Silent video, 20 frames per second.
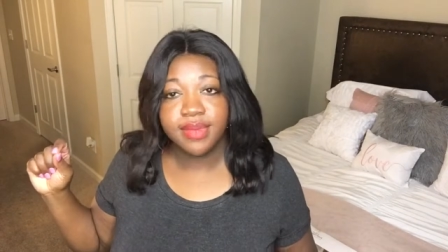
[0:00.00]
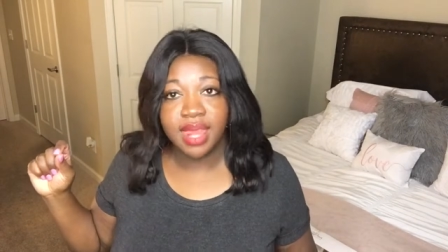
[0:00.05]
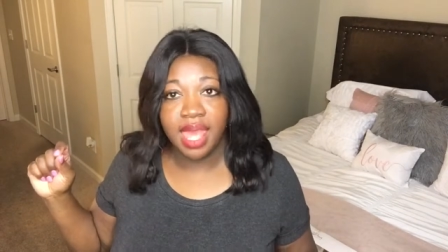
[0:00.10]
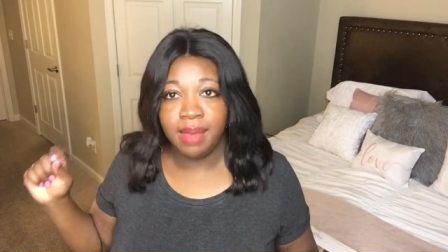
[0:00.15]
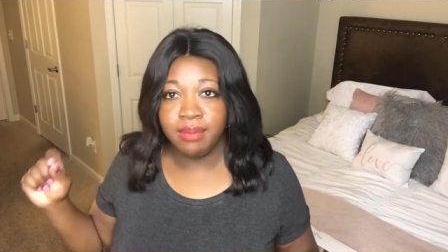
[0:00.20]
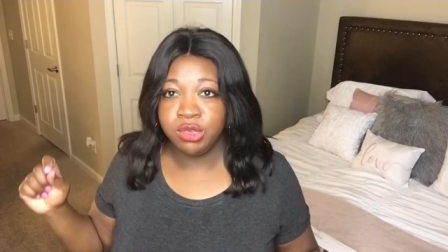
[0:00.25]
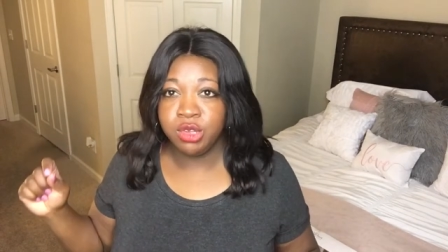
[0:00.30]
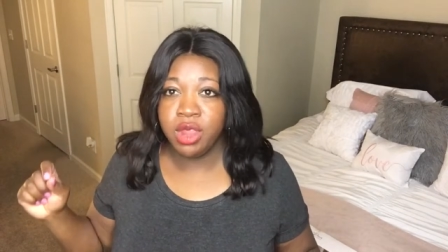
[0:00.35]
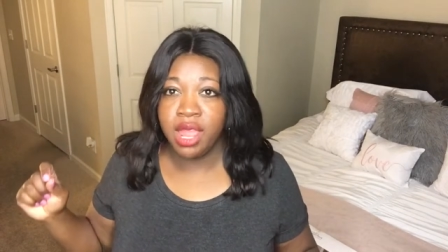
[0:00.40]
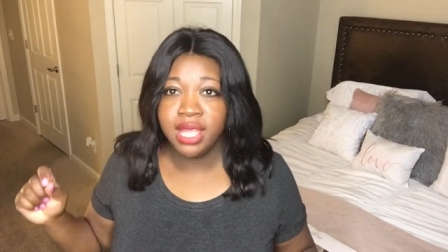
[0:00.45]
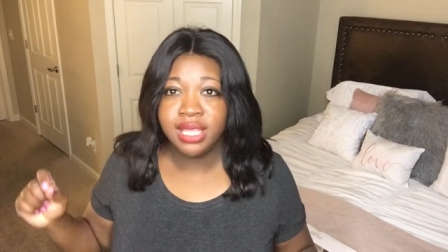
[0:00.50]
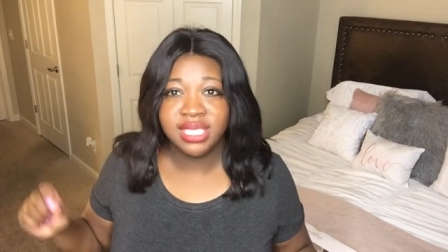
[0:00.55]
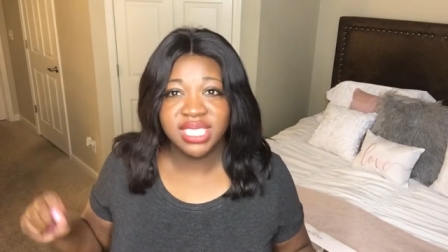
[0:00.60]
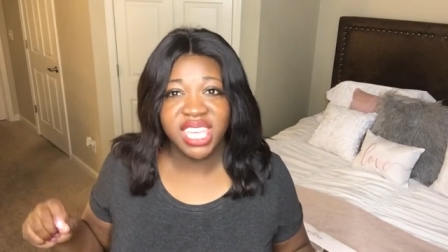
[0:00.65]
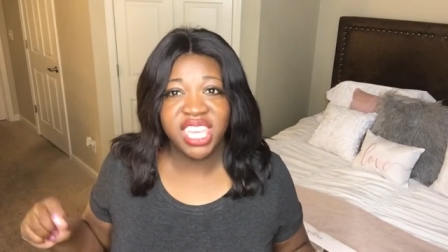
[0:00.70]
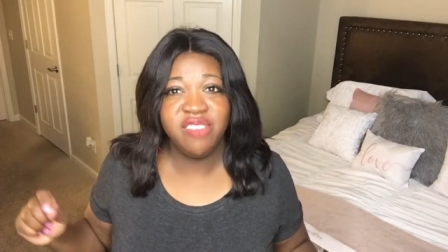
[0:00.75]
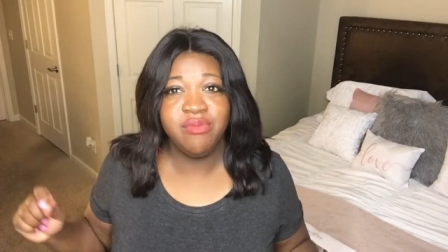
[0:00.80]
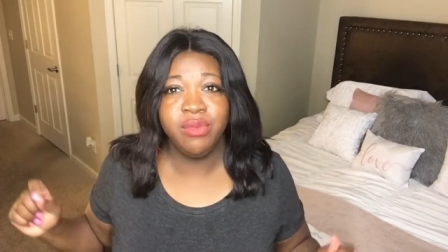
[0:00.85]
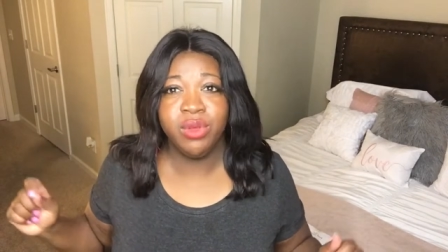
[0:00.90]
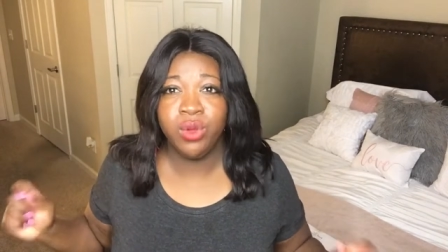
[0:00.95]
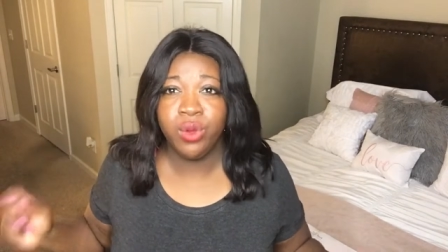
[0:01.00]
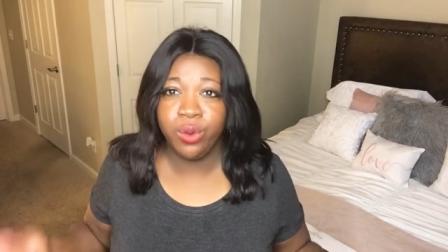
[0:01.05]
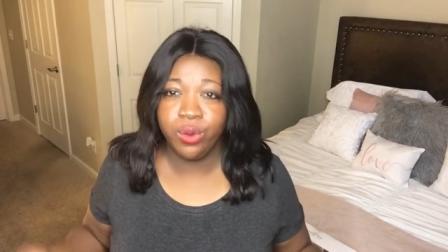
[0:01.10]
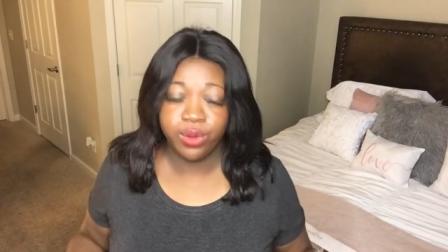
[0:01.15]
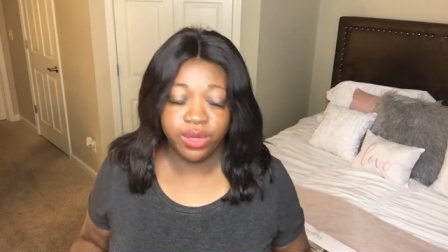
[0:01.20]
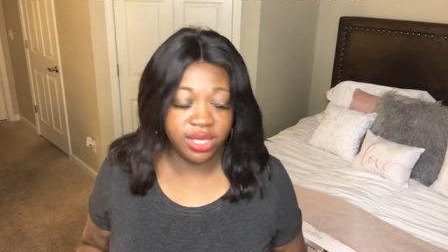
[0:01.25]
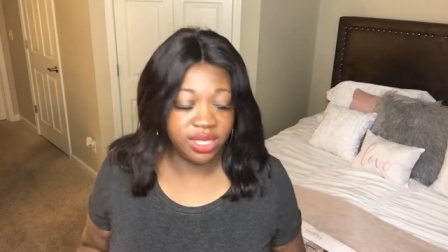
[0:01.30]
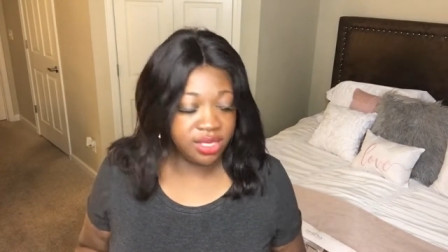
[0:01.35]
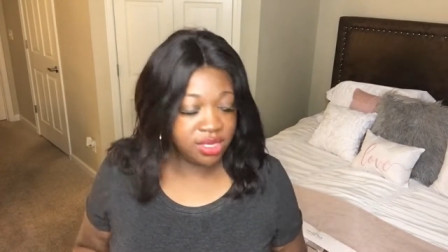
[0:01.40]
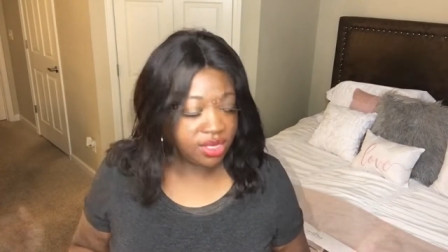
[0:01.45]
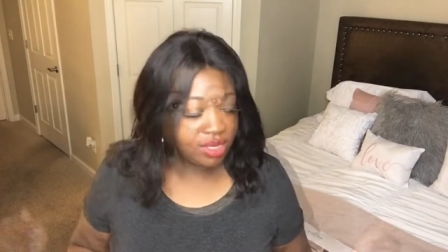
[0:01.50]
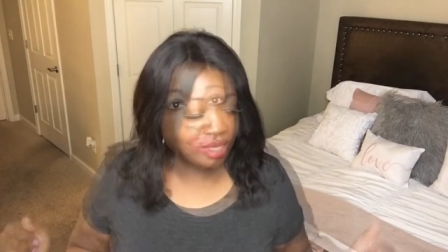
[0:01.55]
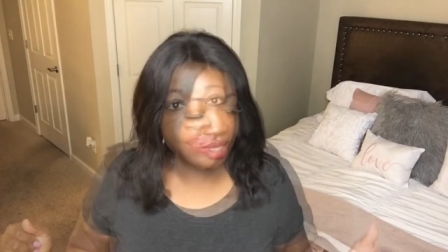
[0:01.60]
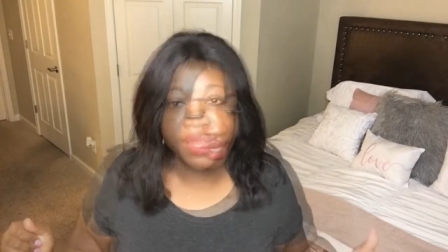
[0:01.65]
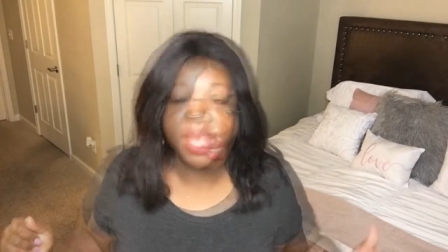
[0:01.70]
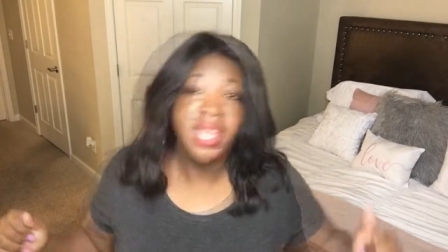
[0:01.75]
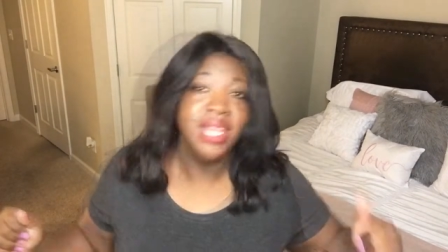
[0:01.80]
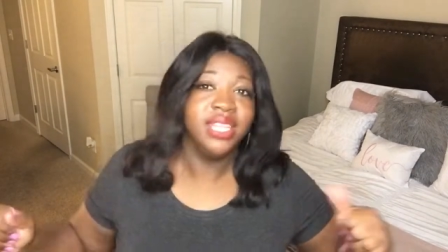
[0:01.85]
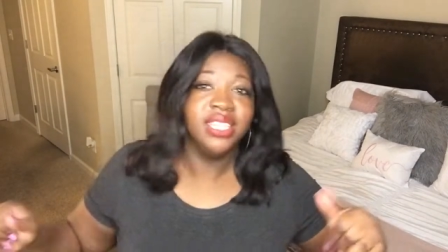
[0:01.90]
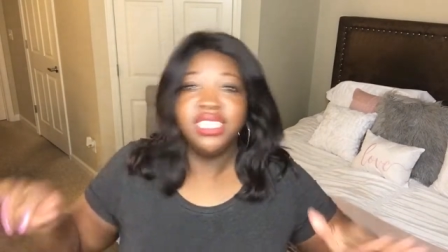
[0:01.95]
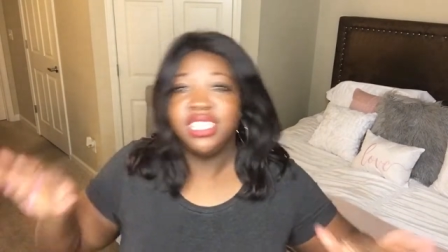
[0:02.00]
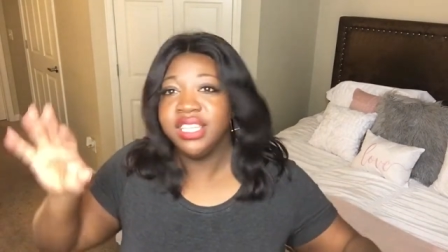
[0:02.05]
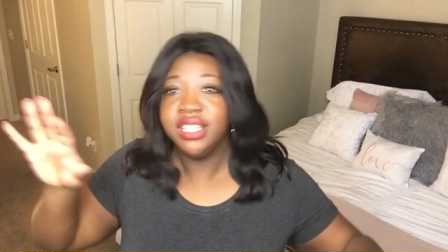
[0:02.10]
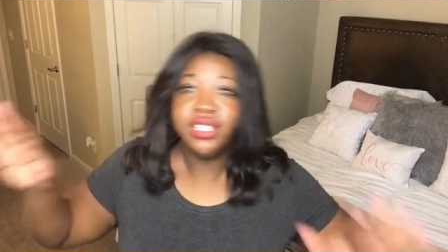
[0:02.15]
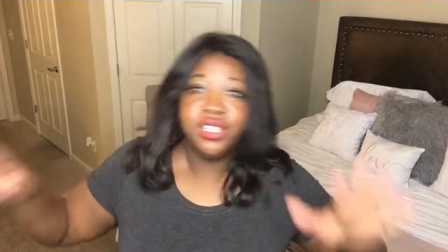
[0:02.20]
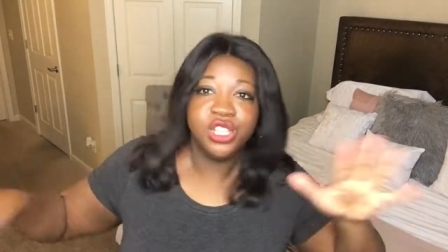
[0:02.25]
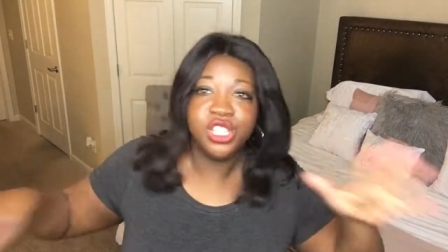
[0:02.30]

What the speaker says: I'm trying to save some coins. Did a little